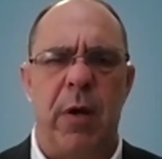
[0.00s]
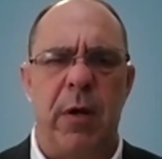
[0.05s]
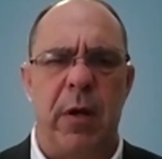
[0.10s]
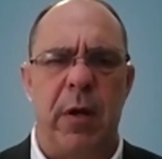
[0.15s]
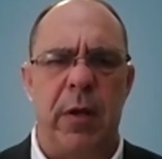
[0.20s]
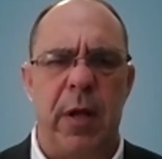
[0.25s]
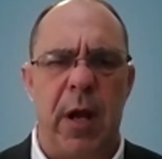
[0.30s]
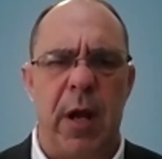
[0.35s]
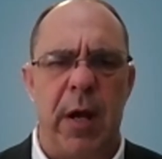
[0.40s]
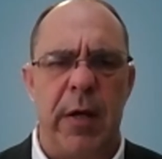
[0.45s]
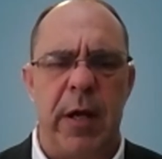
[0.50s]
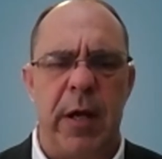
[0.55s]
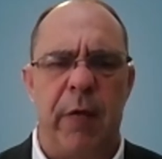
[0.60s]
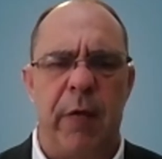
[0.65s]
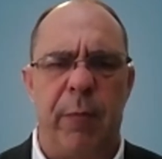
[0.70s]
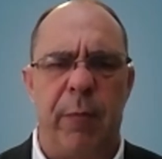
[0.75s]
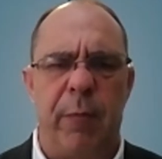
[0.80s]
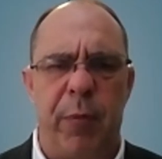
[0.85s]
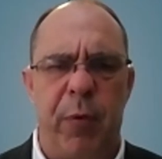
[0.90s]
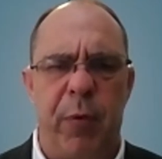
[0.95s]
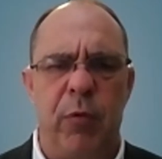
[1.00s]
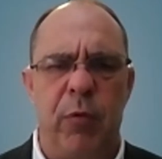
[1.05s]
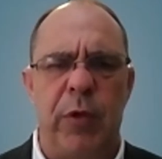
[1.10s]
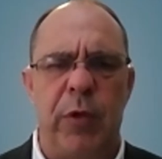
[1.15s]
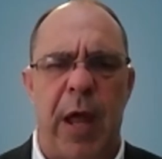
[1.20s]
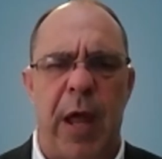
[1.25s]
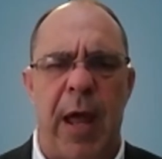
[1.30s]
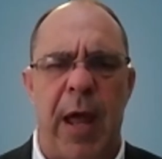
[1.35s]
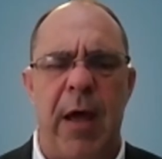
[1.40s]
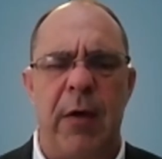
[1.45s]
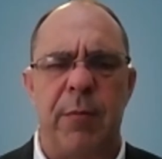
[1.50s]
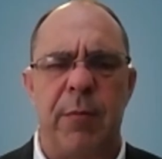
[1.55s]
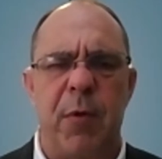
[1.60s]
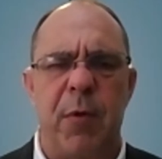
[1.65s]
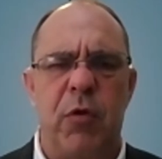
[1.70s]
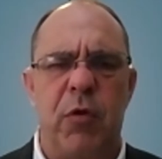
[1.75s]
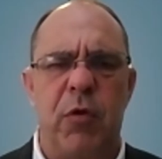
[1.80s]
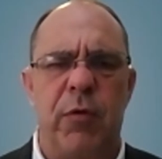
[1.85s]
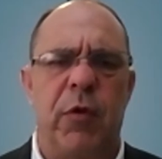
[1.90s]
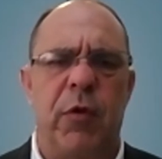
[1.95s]
the IDF pulled out
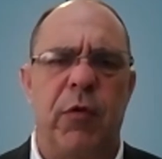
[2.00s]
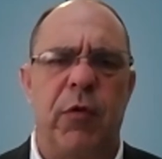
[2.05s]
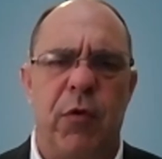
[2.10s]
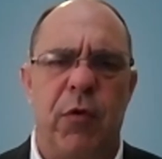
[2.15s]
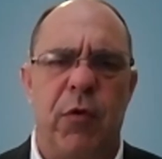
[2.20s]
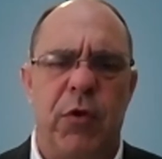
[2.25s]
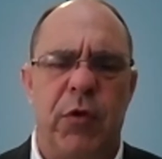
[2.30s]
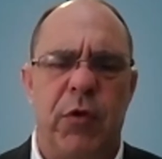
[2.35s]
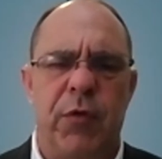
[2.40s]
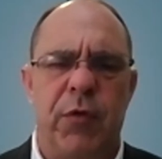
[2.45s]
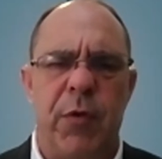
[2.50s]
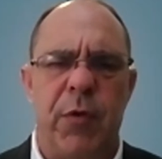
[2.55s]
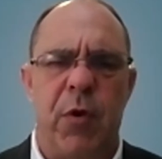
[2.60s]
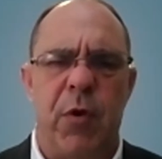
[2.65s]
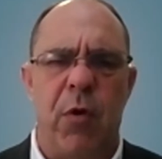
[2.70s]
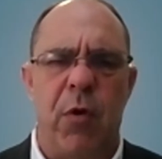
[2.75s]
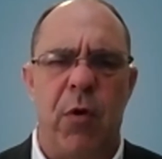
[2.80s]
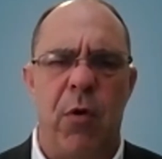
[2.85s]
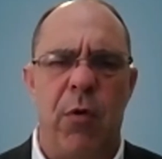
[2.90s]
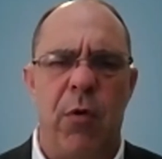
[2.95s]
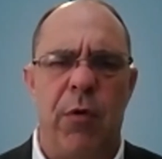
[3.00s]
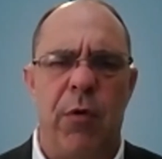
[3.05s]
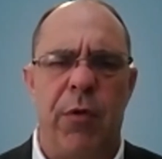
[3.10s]
most of its forces from the north